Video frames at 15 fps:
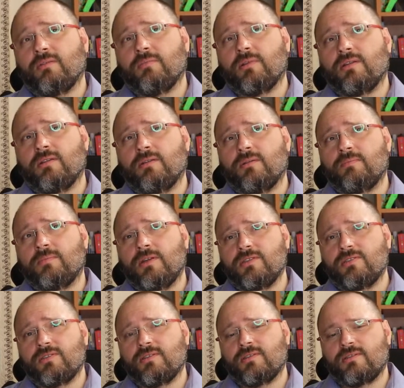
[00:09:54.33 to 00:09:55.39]
but the
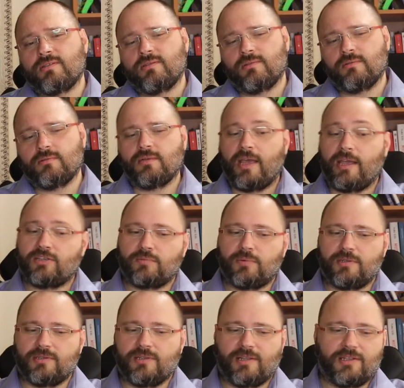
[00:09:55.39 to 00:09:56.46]
president, or the
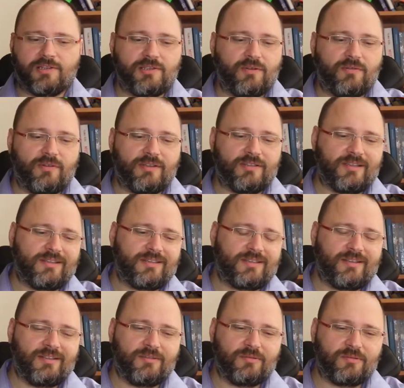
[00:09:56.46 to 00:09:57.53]
ex-president, let's say, of
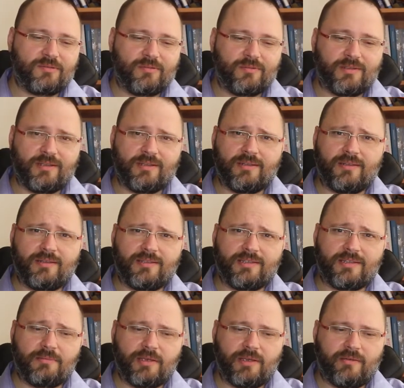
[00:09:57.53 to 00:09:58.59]
Kazakhstan, Nursultan
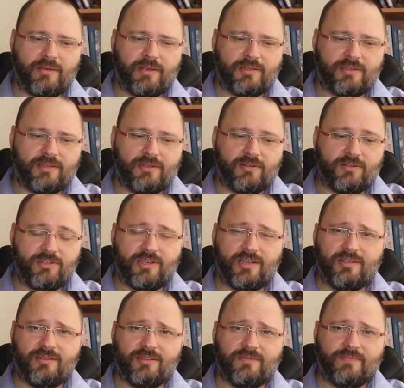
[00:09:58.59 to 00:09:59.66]
Nazarbayev, has
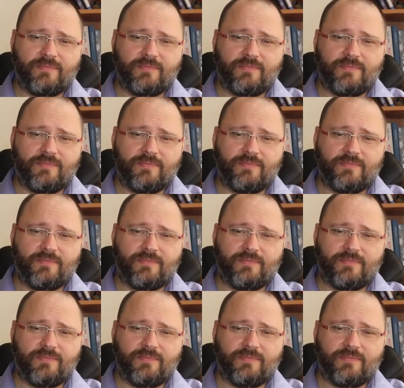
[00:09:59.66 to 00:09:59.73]
resigned